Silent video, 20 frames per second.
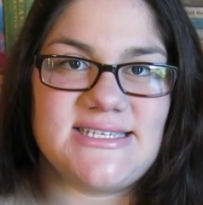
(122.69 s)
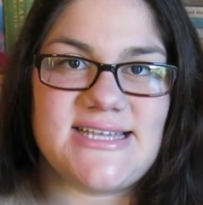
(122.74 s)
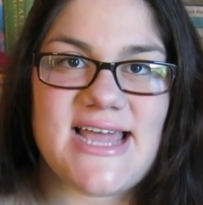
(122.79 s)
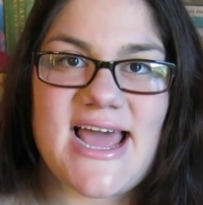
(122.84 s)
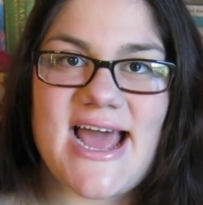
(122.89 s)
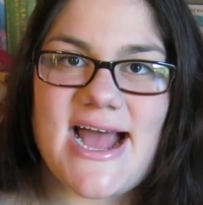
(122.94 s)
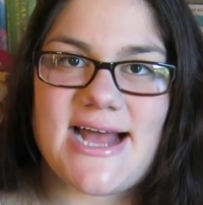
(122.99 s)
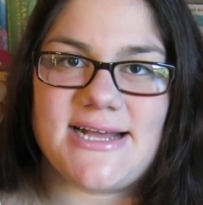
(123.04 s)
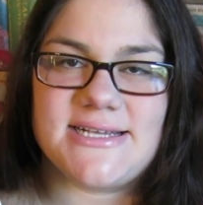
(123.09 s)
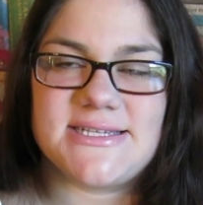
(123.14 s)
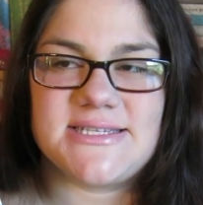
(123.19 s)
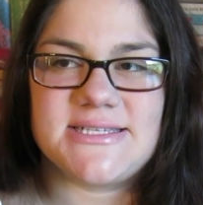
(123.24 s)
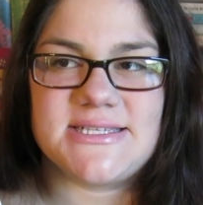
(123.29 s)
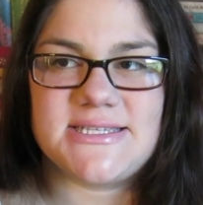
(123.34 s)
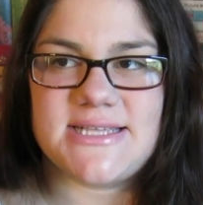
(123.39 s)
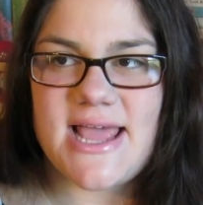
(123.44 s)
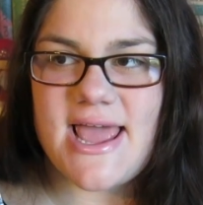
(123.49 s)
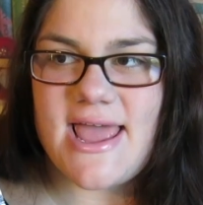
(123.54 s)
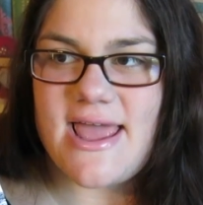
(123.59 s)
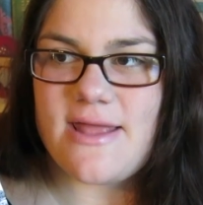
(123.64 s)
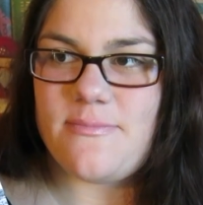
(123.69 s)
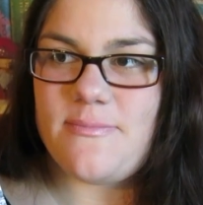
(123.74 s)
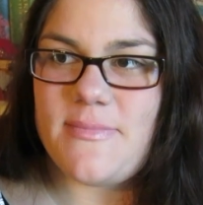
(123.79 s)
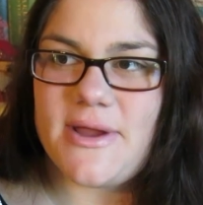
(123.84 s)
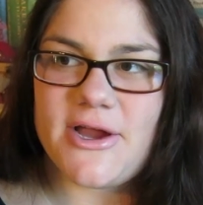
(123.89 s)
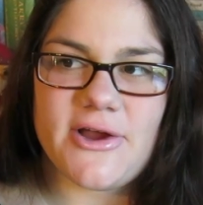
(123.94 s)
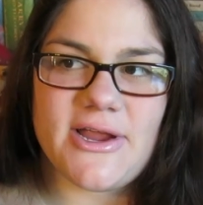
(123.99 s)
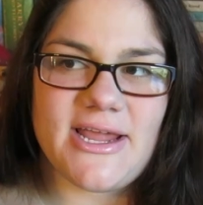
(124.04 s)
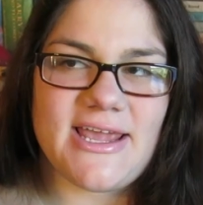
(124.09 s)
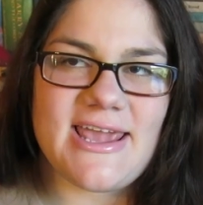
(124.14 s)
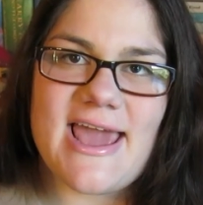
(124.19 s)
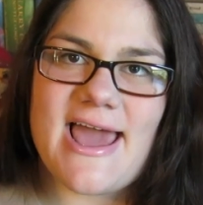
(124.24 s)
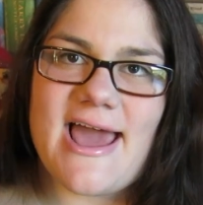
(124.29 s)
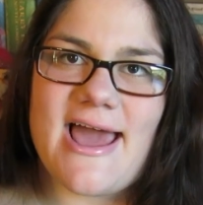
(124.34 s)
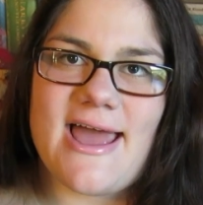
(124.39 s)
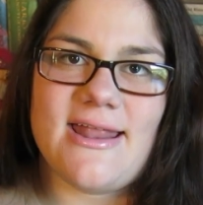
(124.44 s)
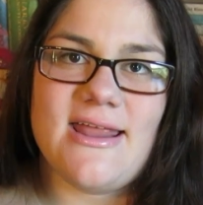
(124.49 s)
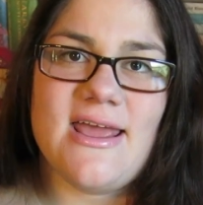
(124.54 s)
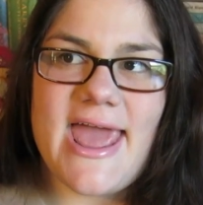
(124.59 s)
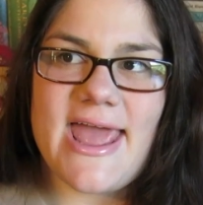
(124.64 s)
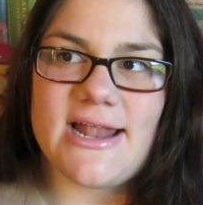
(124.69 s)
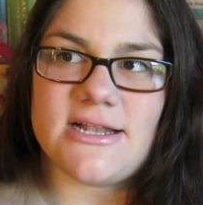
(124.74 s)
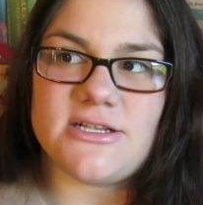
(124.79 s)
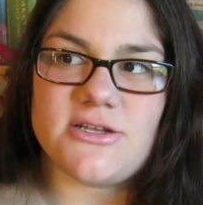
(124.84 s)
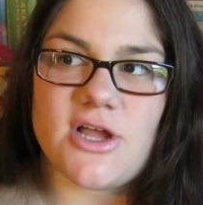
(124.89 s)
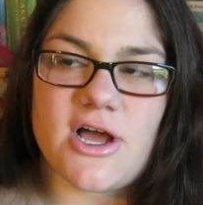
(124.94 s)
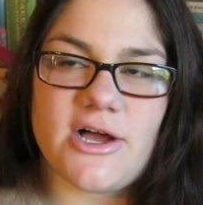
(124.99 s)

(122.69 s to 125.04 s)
tasks and Mary Cat and